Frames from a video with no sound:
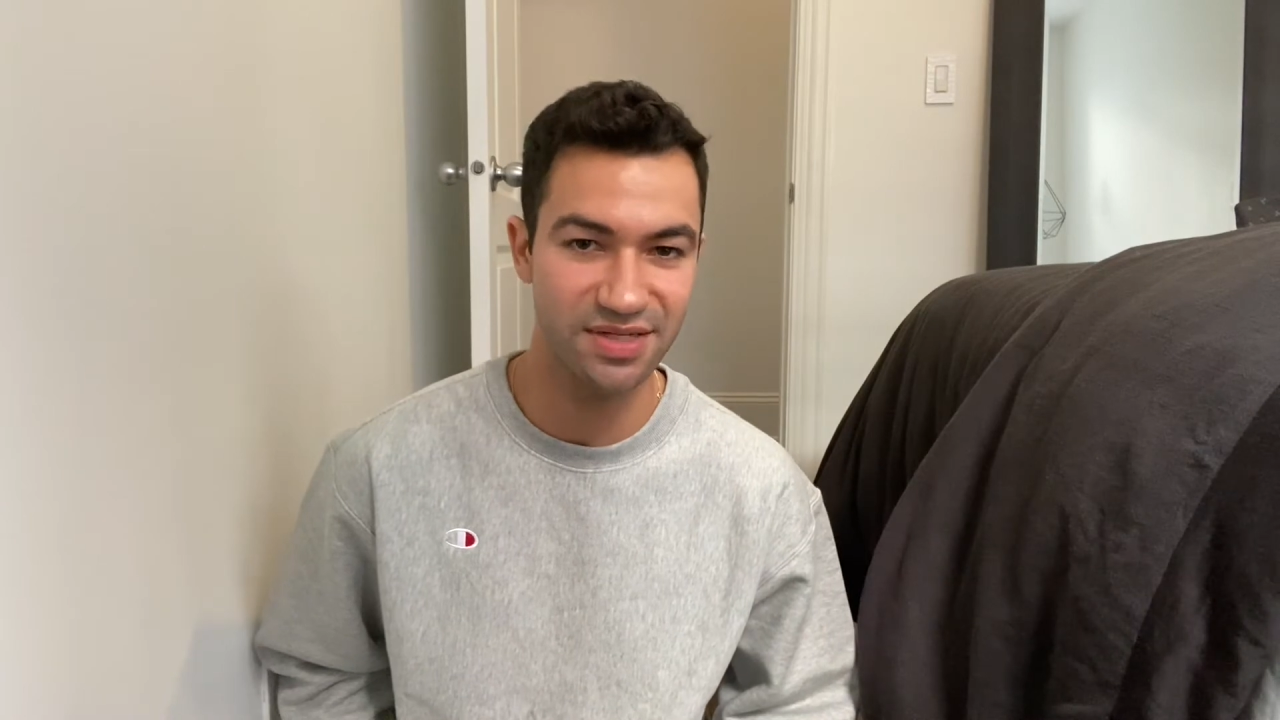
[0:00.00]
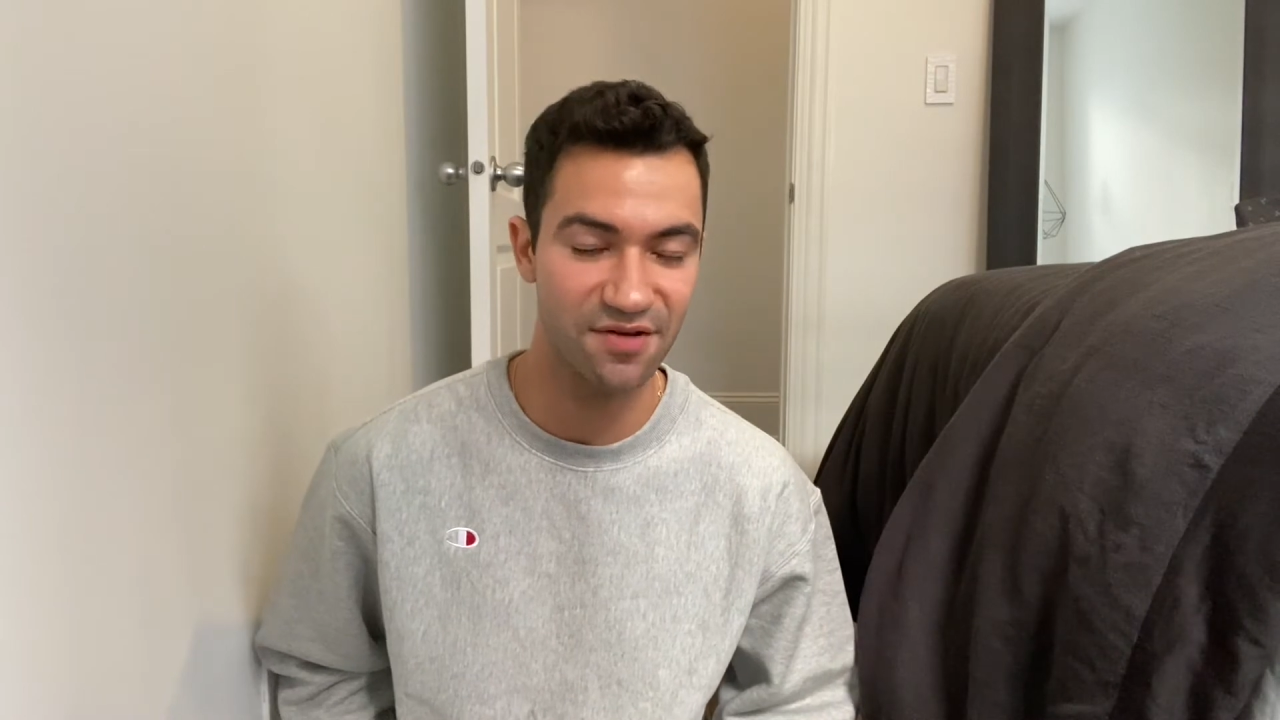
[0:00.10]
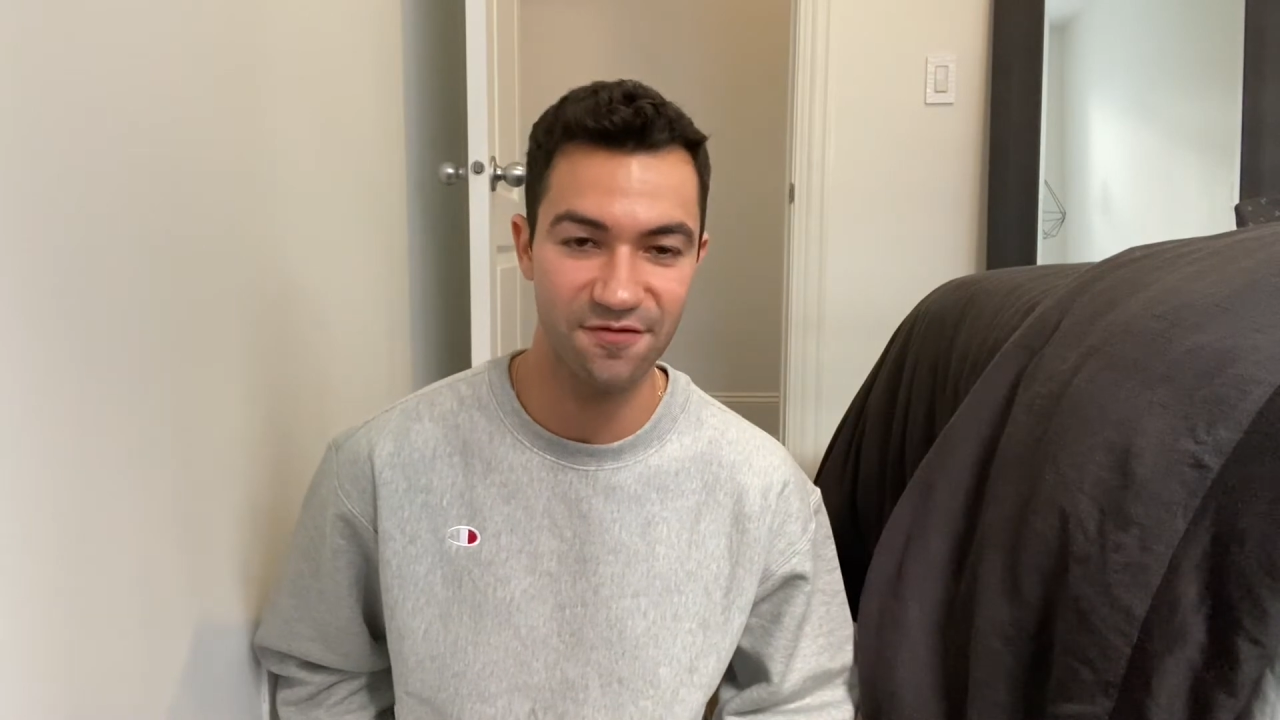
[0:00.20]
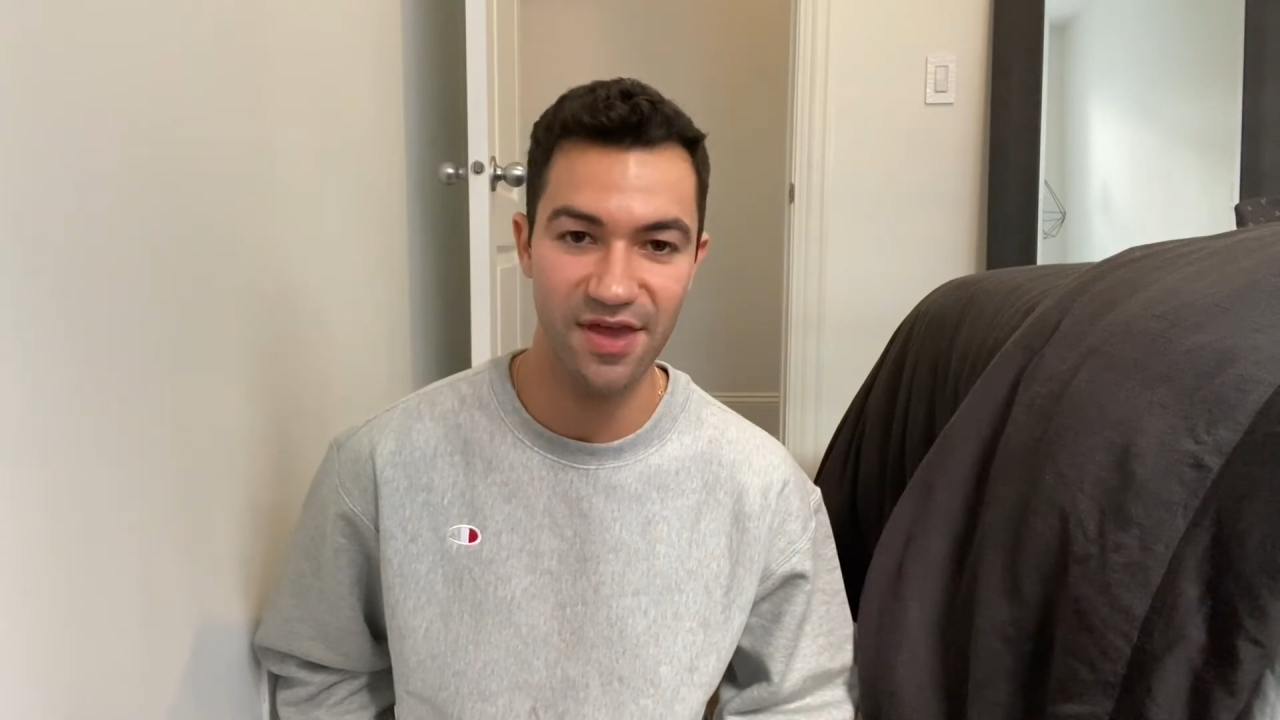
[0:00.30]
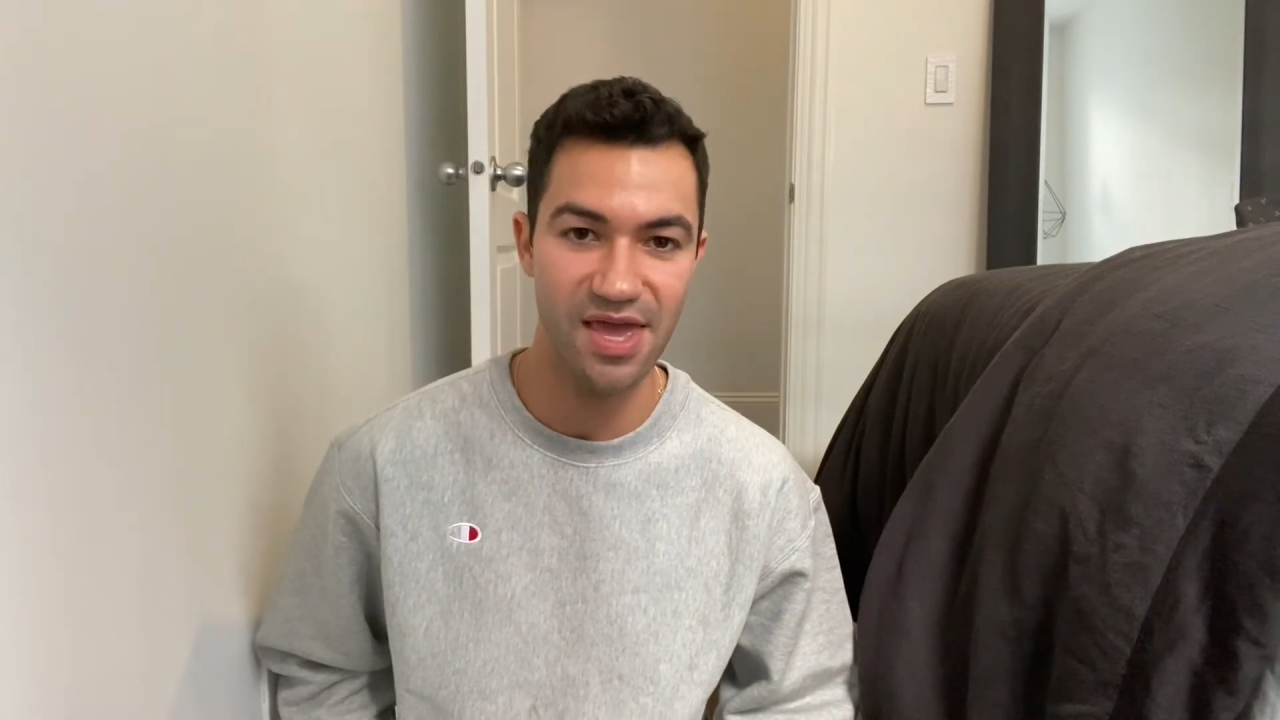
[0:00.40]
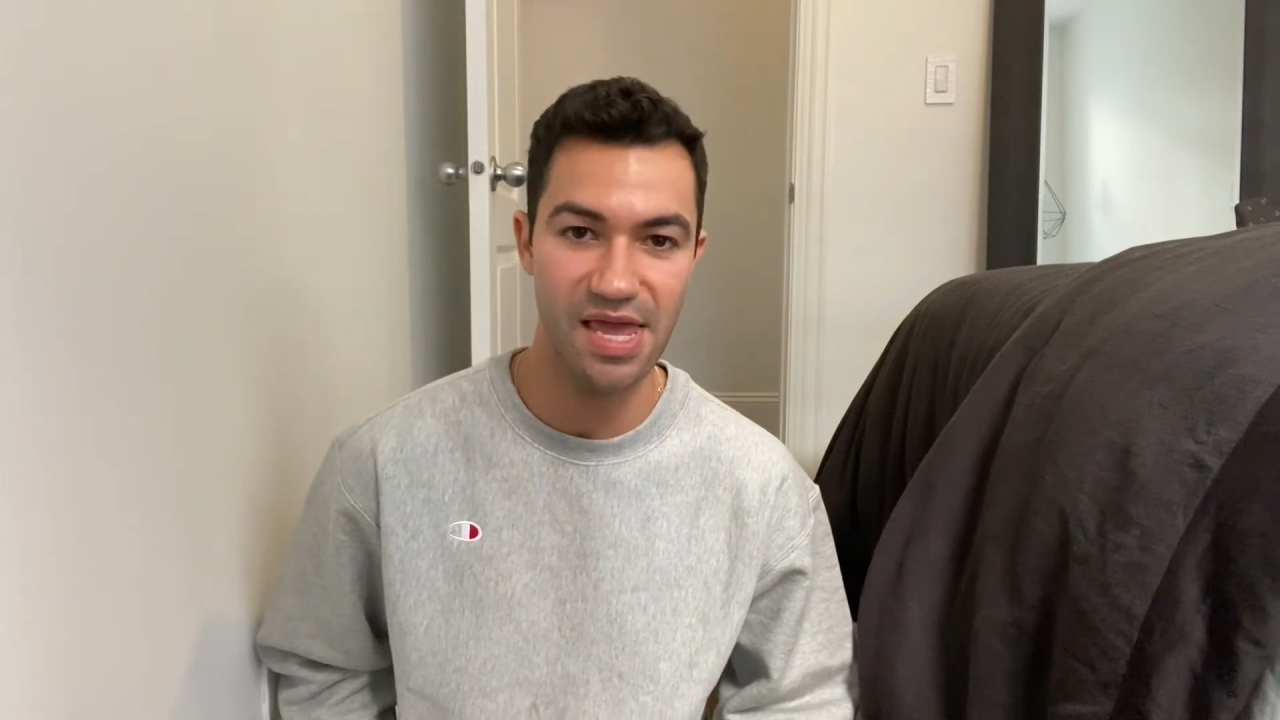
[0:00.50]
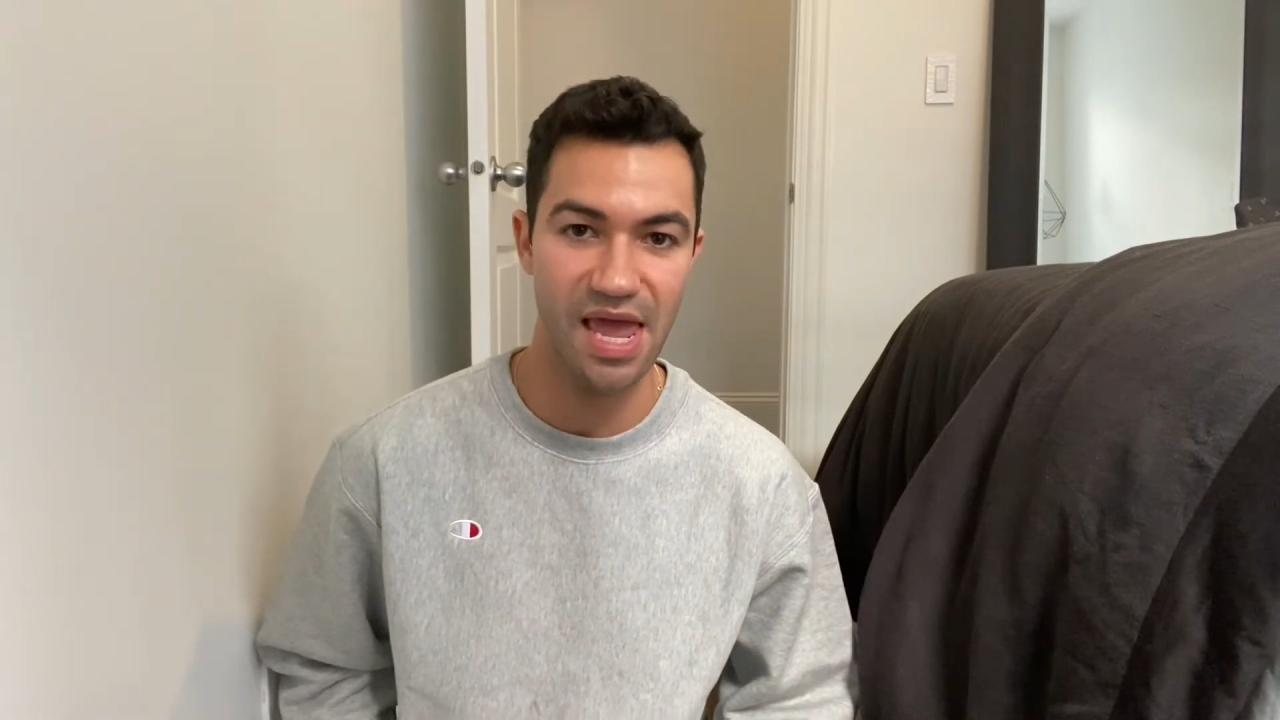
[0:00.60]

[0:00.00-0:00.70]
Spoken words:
on a fake,